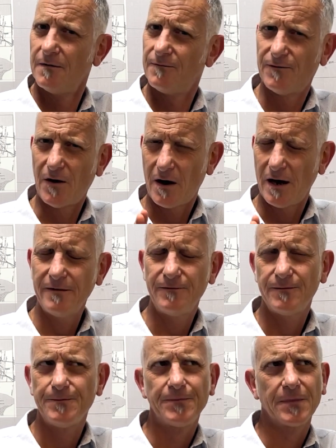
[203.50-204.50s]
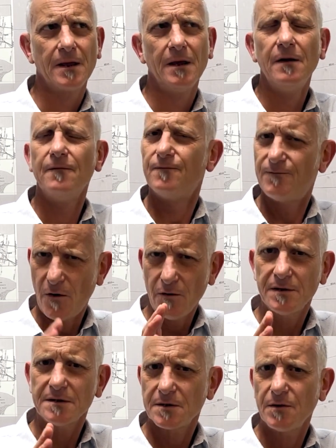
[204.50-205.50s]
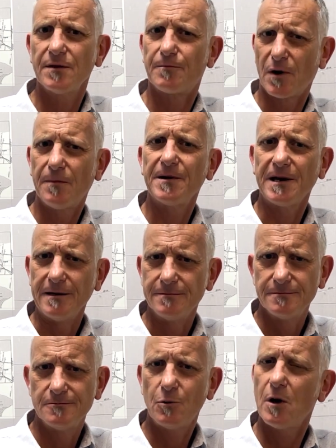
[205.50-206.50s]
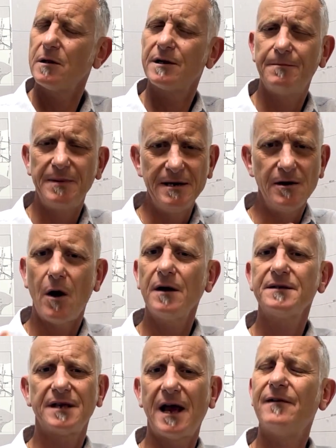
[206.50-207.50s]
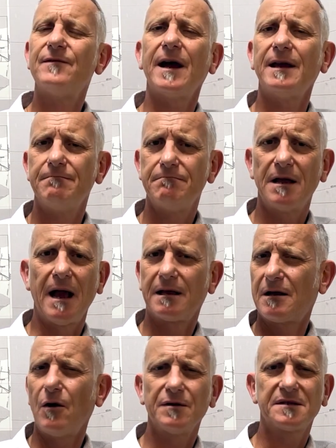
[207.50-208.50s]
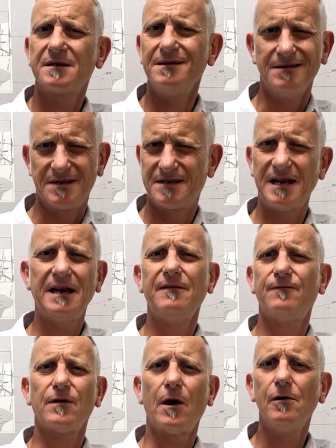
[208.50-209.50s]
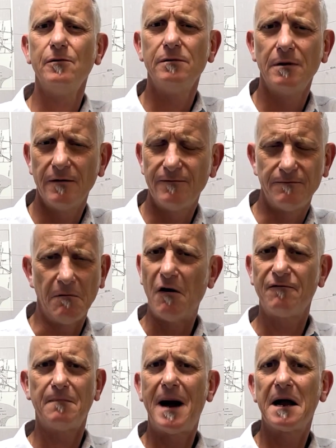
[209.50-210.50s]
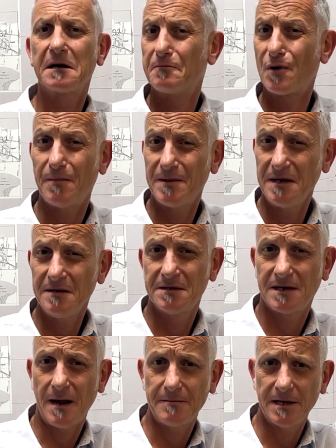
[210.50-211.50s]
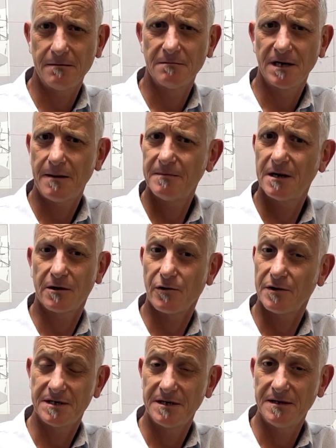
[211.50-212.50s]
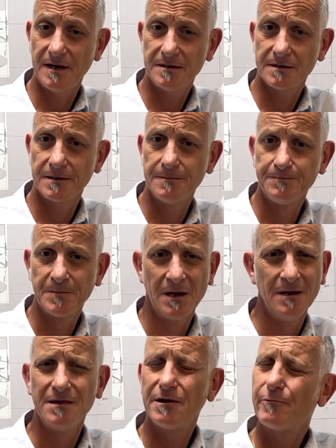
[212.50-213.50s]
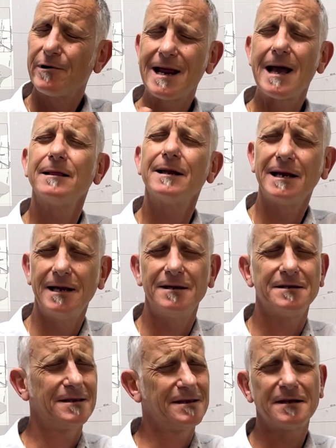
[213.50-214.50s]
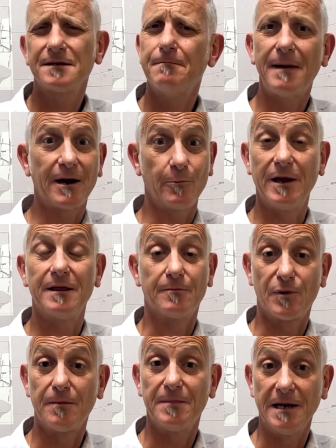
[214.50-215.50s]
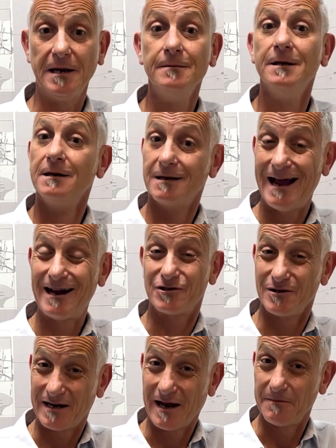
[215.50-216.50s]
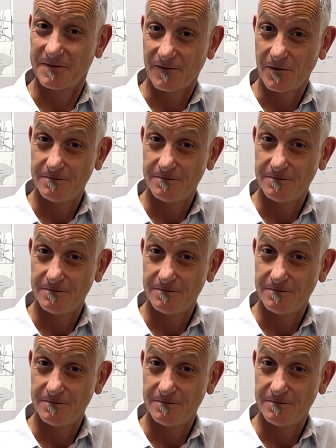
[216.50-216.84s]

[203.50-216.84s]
5, focus on the property. While it'd be nice to have a constant and steady flow of off-market properties coming across your desk, the reality is it doesn't matter where the property actually comes from.